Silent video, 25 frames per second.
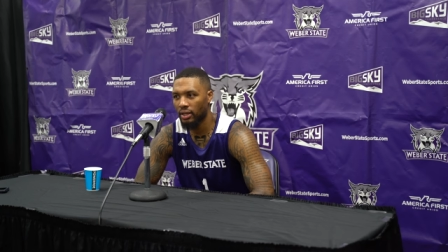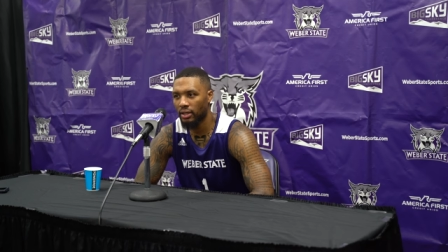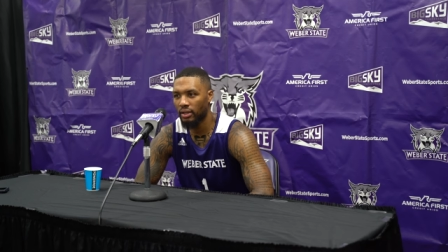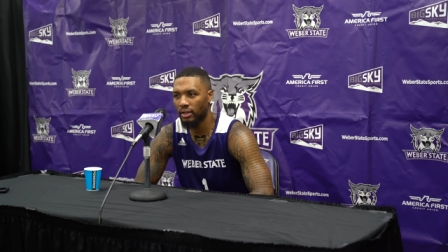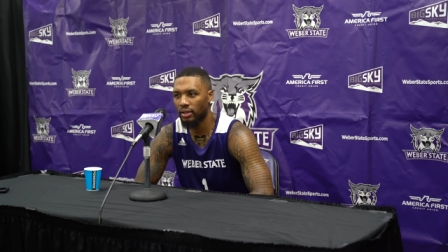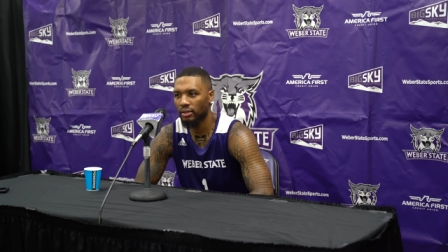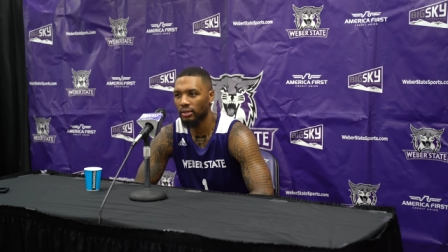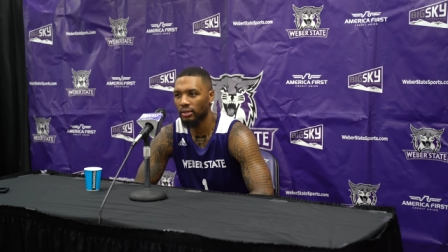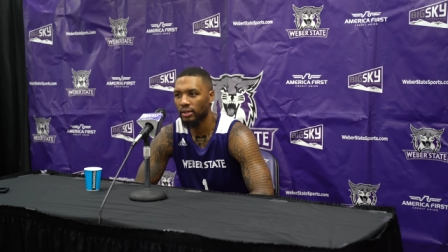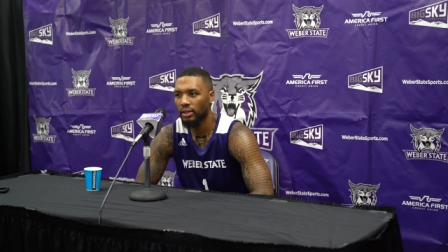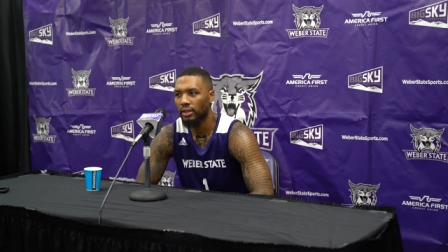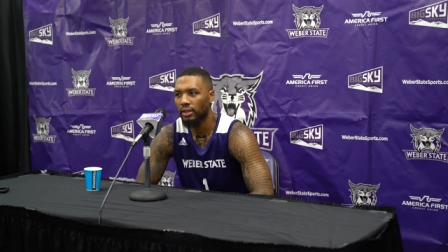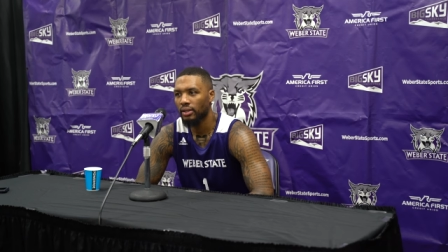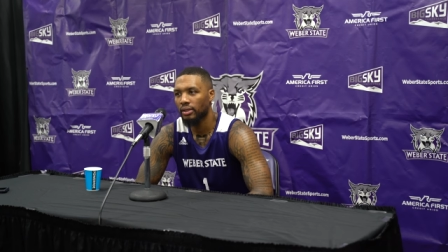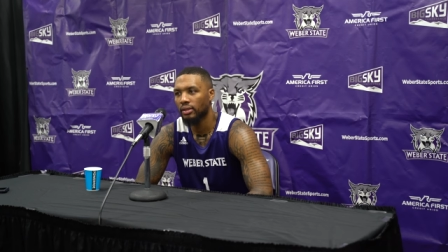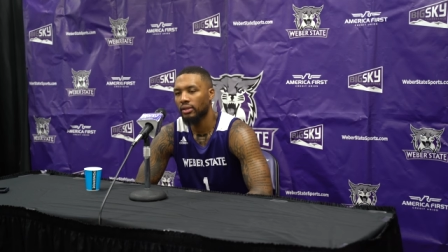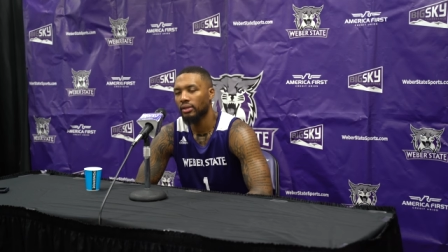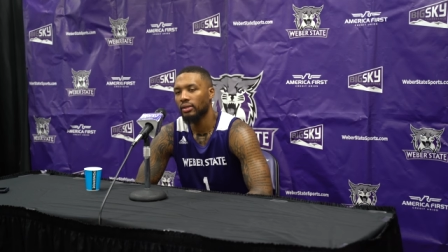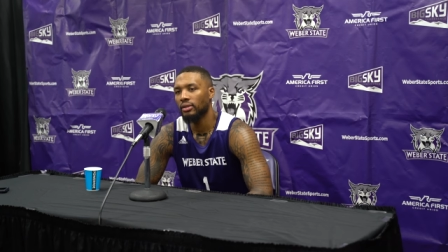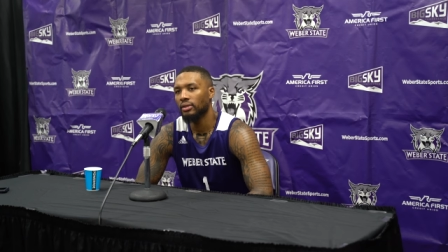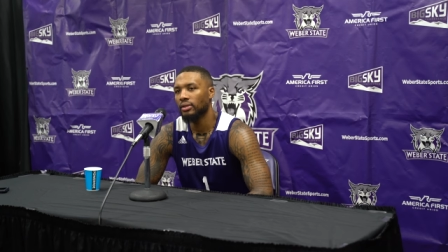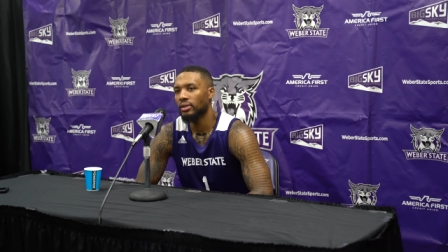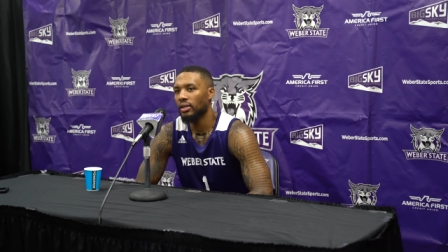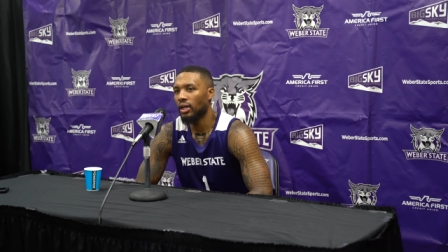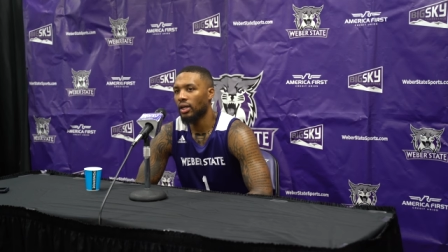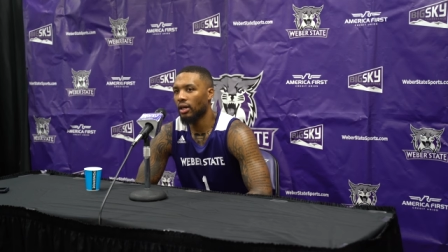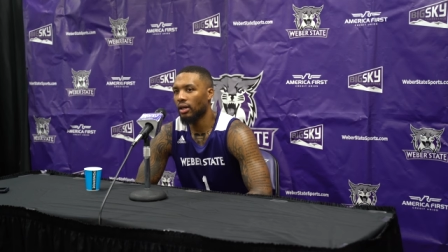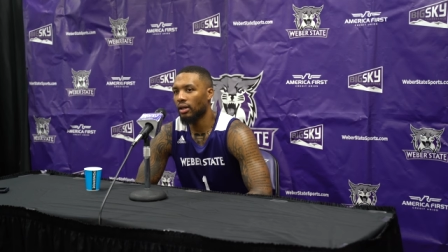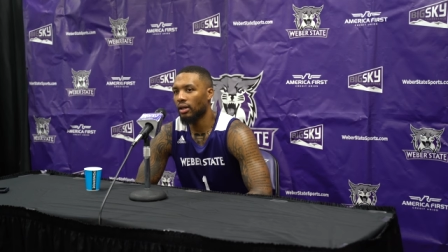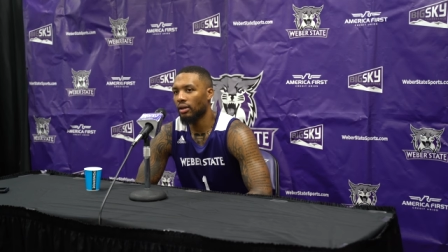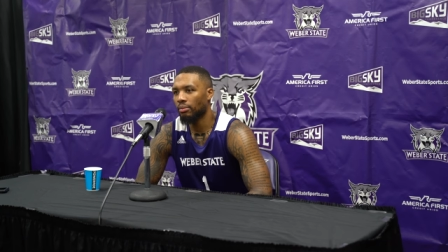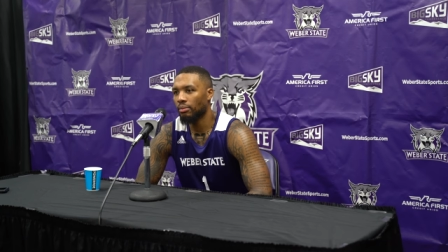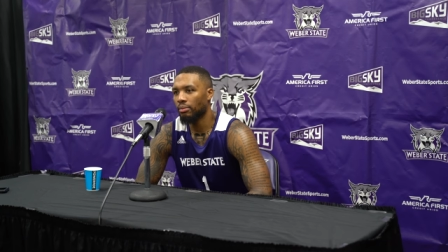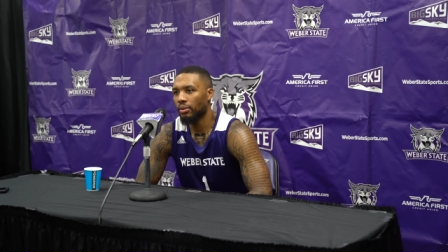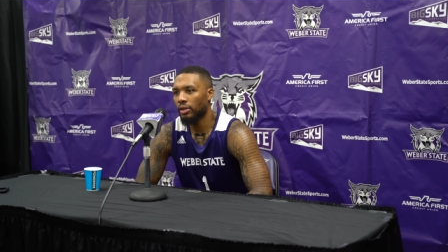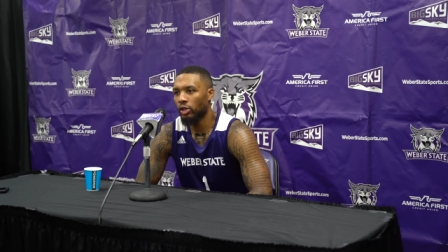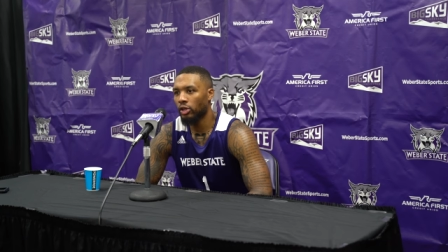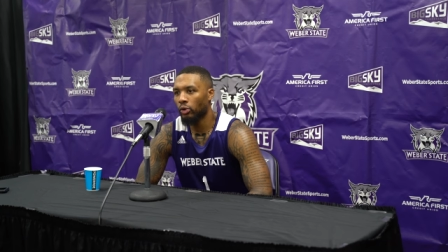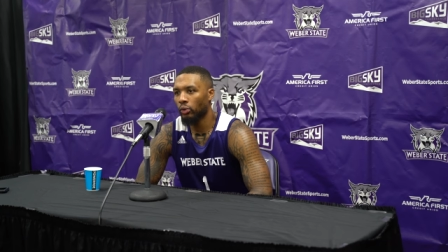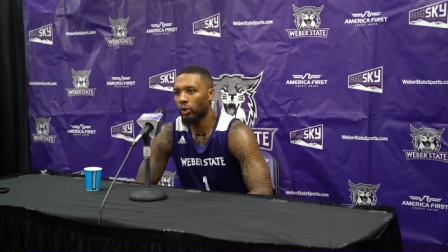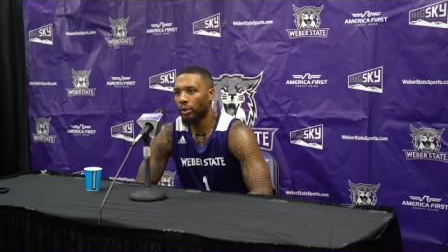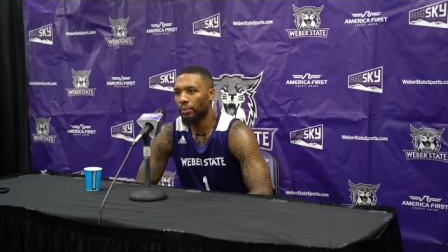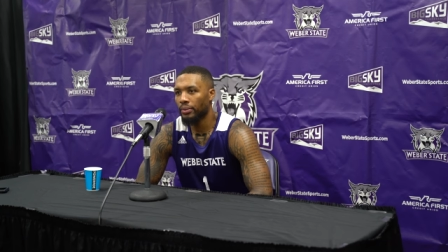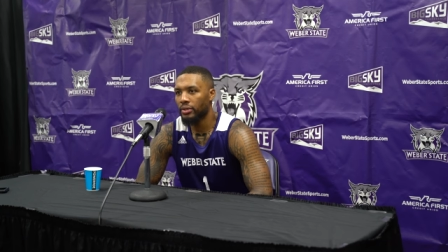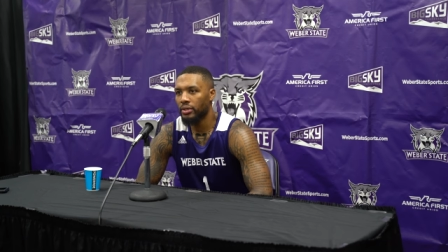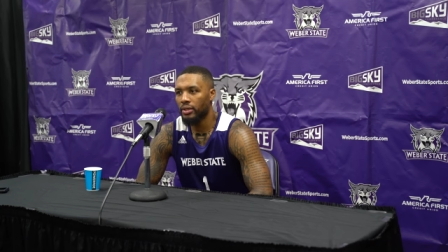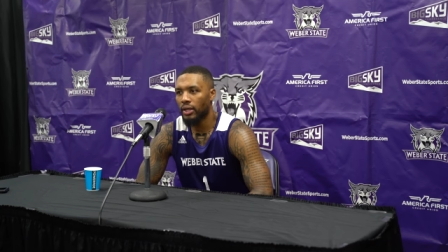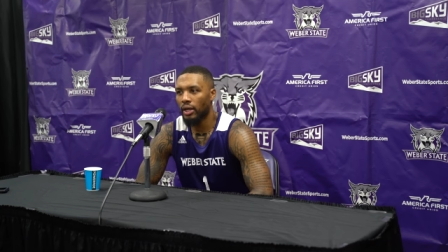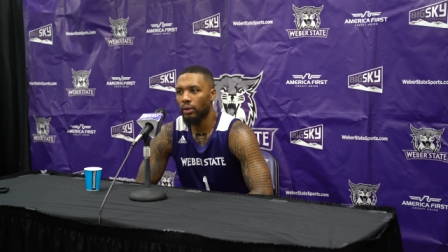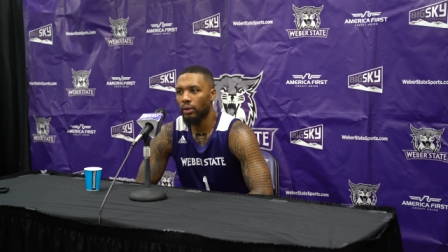in um, being a
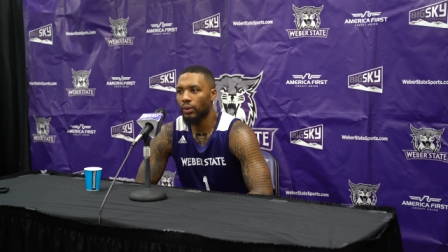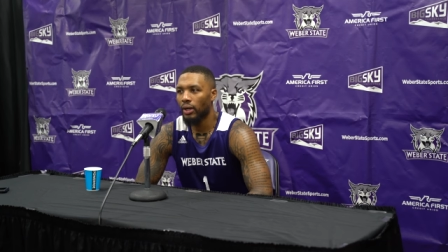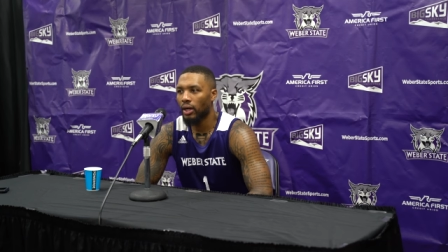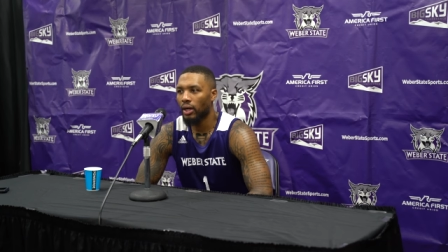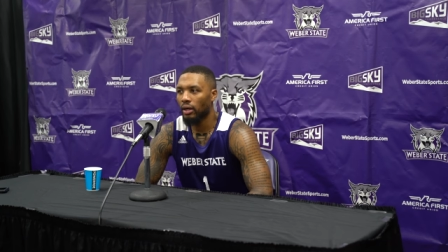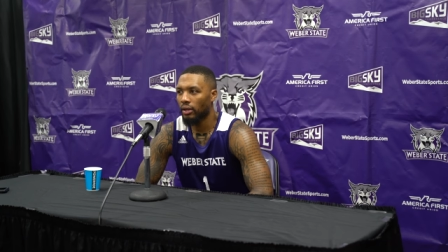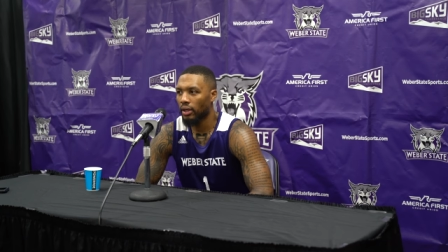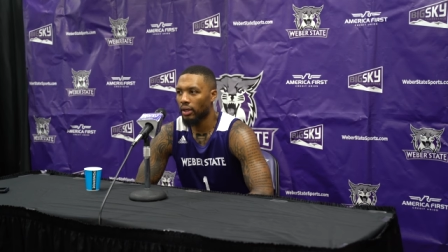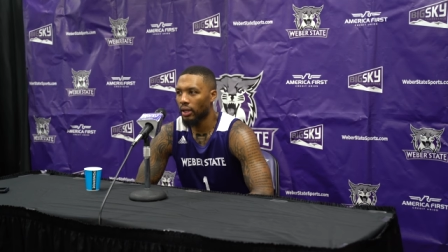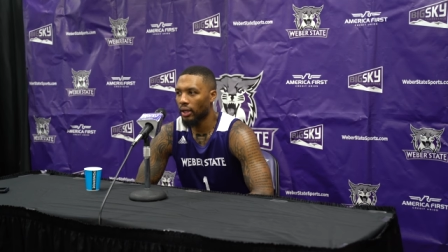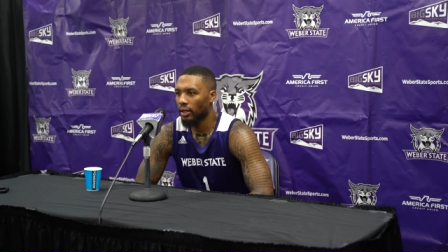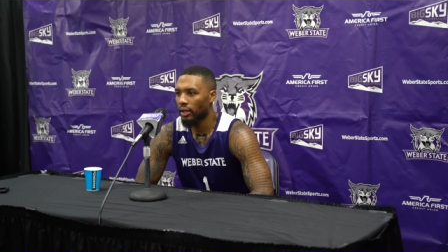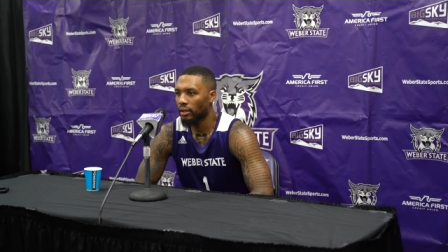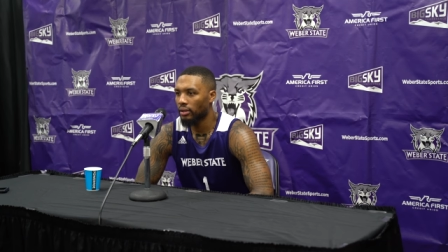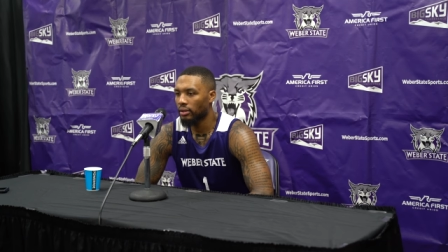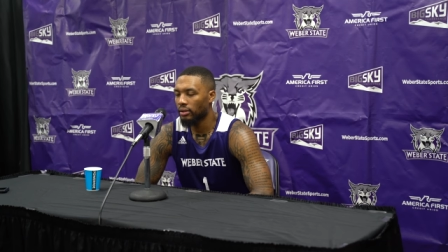Weber State Wildcat.